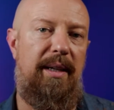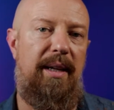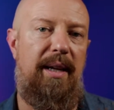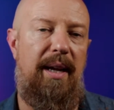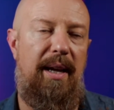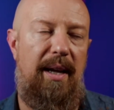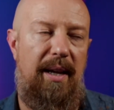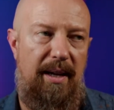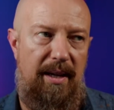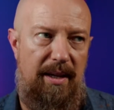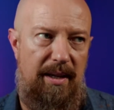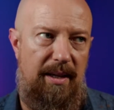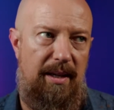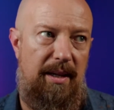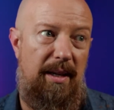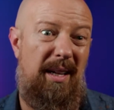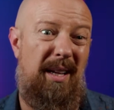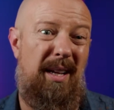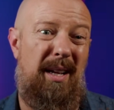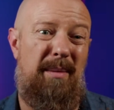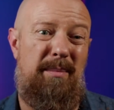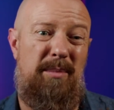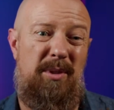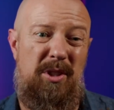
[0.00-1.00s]
I'm
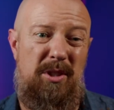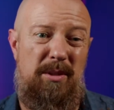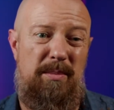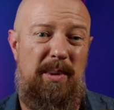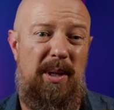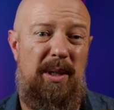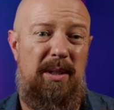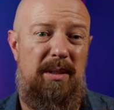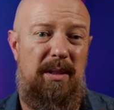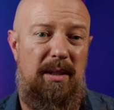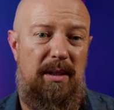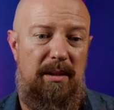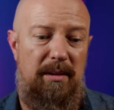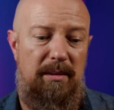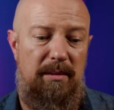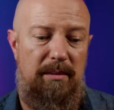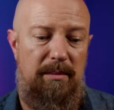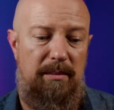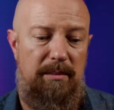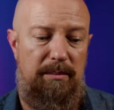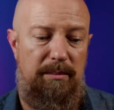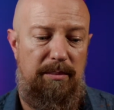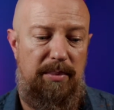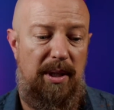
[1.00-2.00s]
just about done,
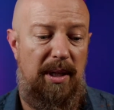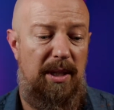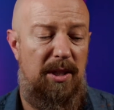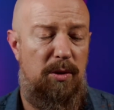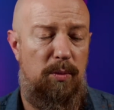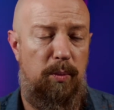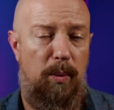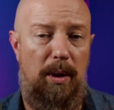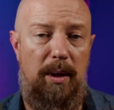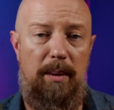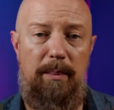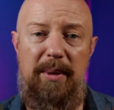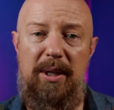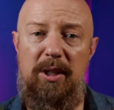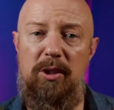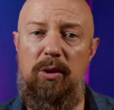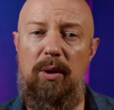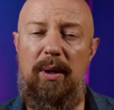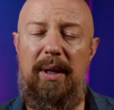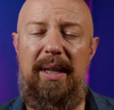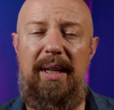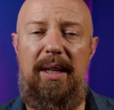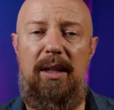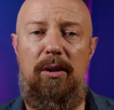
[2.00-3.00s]
but I just want to make
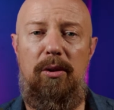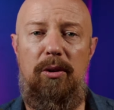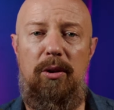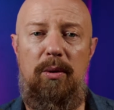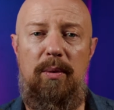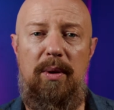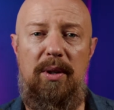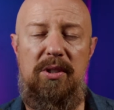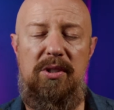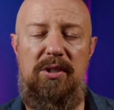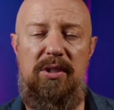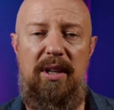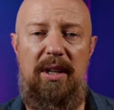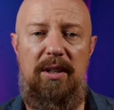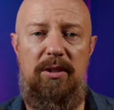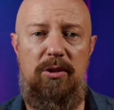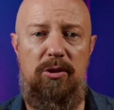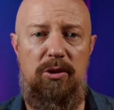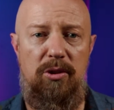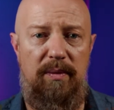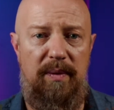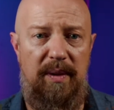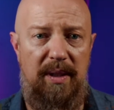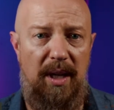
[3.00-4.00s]
sure I get all your questions
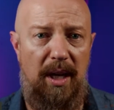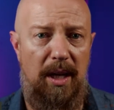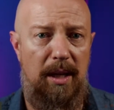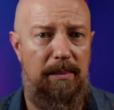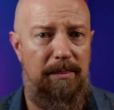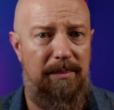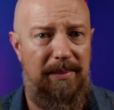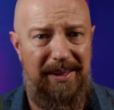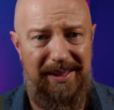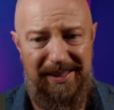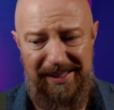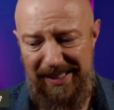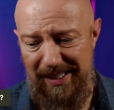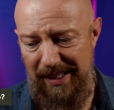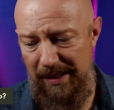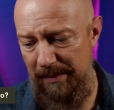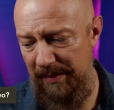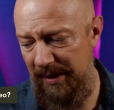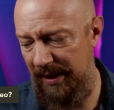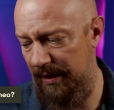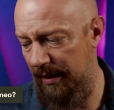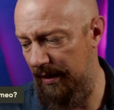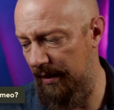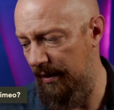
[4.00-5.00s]
answered. So if you got them, get
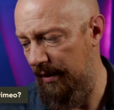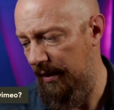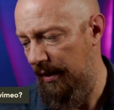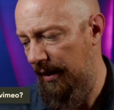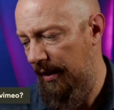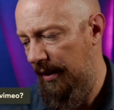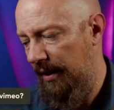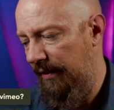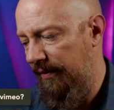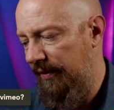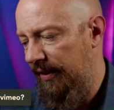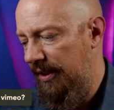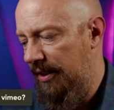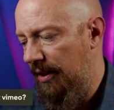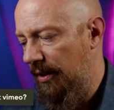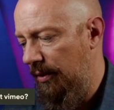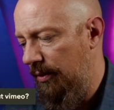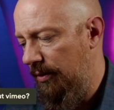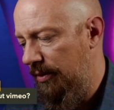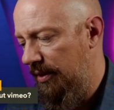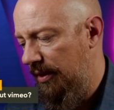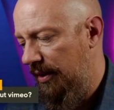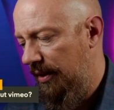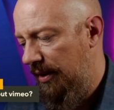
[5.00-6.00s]
them in there. If you
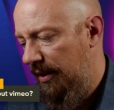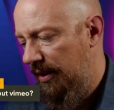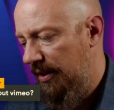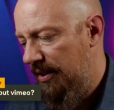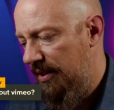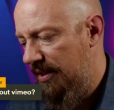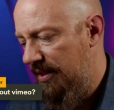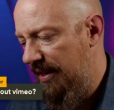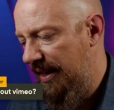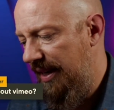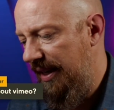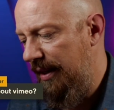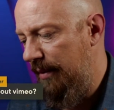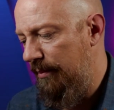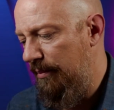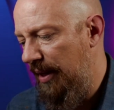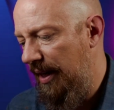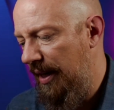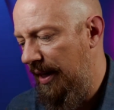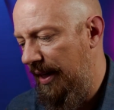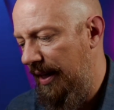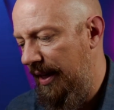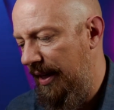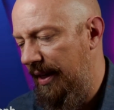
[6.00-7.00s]
don't, say
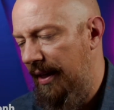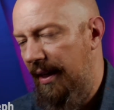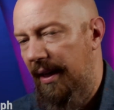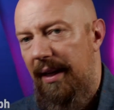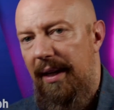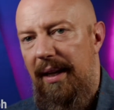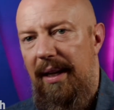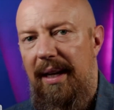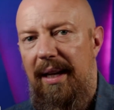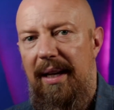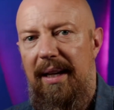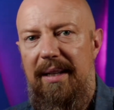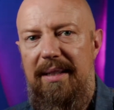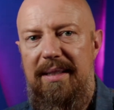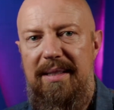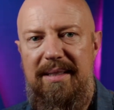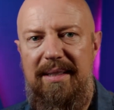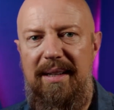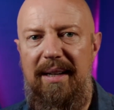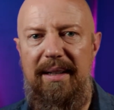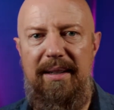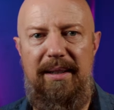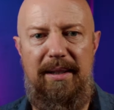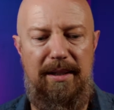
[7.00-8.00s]
goodbye and
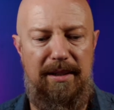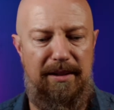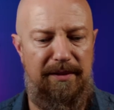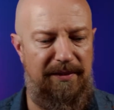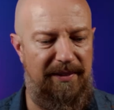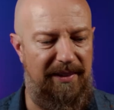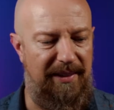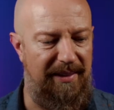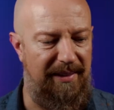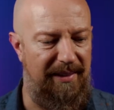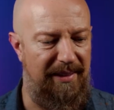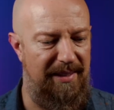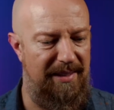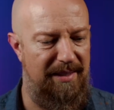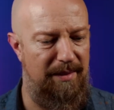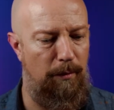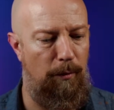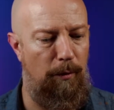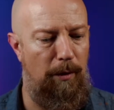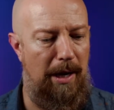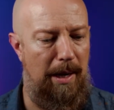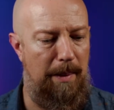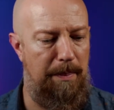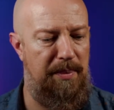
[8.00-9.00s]
sign off, and let's
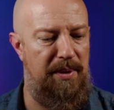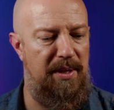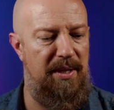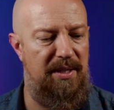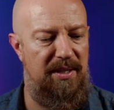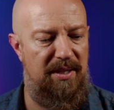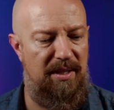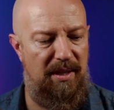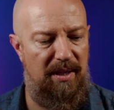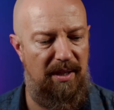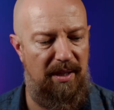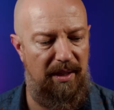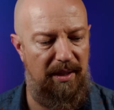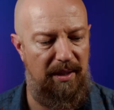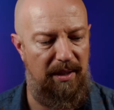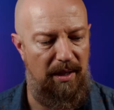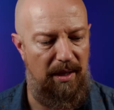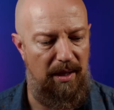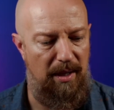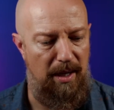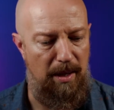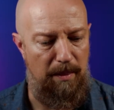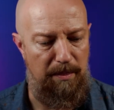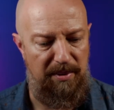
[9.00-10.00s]
wrap this thing
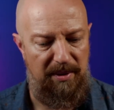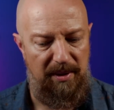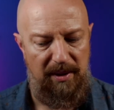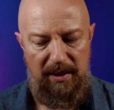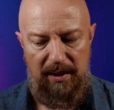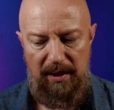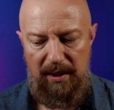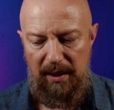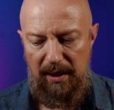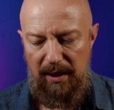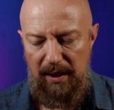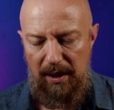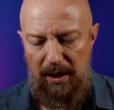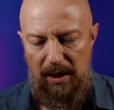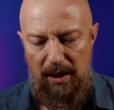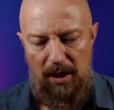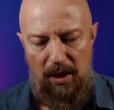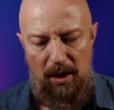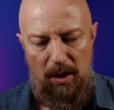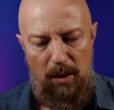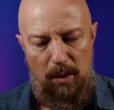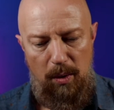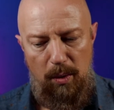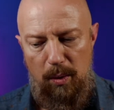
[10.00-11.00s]
up.
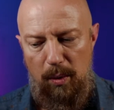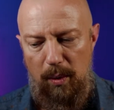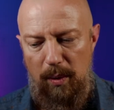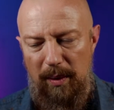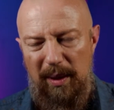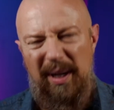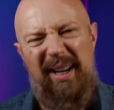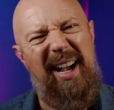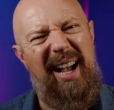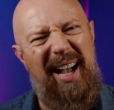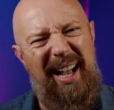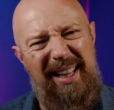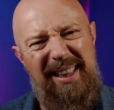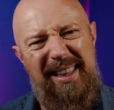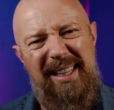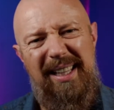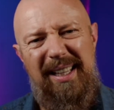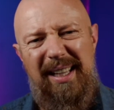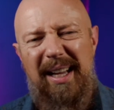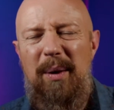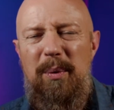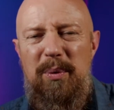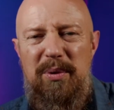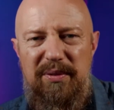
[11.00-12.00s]
Whew, I
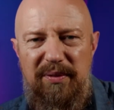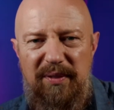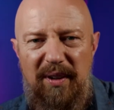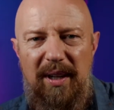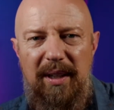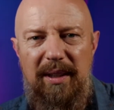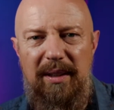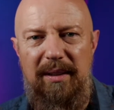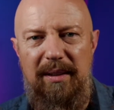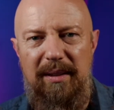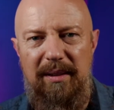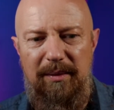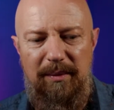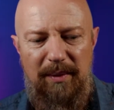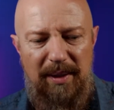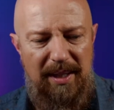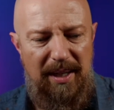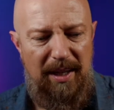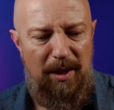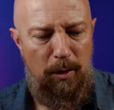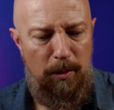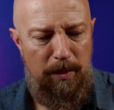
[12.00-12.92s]
think that was fun, right? I